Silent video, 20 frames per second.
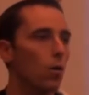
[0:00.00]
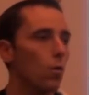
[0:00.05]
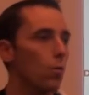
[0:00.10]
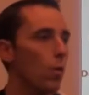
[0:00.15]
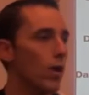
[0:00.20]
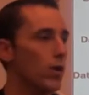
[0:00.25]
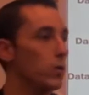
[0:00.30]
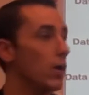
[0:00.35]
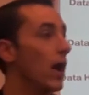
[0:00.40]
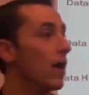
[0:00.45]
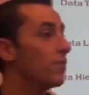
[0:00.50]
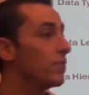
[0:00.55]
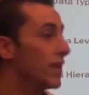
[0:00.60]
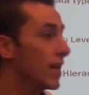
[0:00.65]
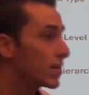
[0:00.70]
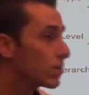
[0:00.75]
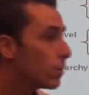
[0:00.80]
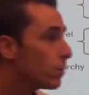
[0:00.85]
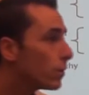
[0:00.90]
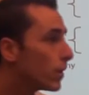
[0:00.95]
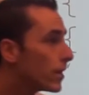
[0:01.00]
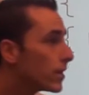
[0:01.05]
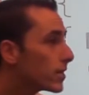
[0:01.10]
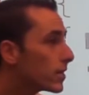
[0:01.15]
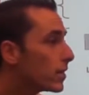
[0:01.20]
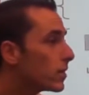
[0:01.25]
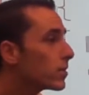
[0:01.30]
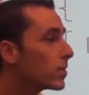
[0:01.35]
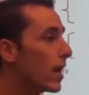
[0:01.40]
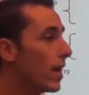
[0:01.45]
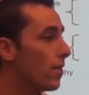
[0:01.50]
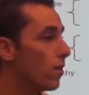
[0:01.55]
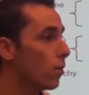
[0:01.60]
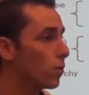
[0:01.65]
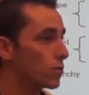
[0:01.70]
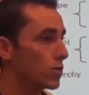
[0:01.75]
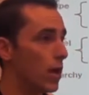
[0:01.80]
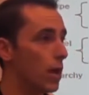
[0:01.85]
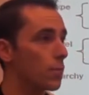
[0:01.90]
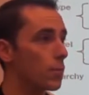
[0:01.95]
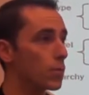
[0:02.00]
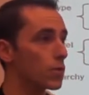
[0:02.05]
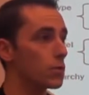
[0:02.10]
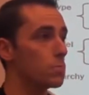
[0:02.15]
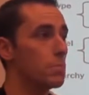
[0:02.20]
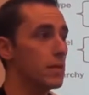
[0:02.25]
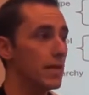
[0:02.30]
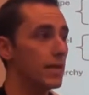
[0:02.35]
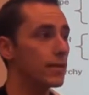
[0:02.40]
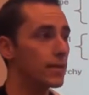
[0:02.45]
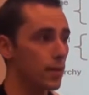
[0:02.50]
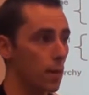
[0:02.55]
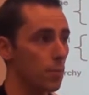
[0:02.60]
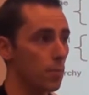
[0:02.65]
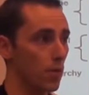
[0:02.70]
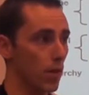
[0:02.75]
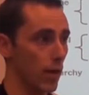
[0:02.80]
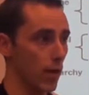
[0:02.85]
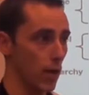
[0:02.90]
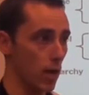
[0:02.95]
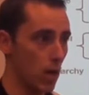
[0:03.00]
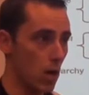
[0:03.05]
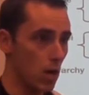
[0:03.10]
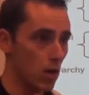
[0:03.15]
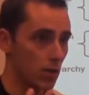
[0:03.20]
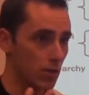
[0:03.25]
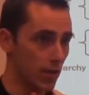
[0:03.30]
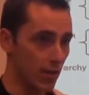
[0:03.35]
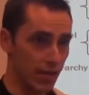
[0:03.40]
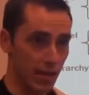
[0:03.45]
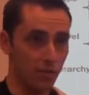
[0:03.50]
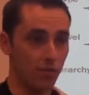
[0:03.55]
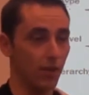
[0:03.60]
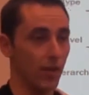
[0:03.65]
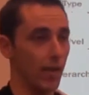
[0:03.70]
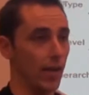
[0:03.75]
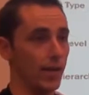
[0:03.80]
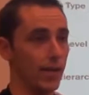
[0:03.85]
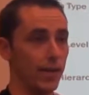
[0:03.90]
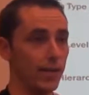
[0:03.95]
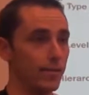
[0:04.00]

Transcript: when you have decimal places and those numbers mean something significant.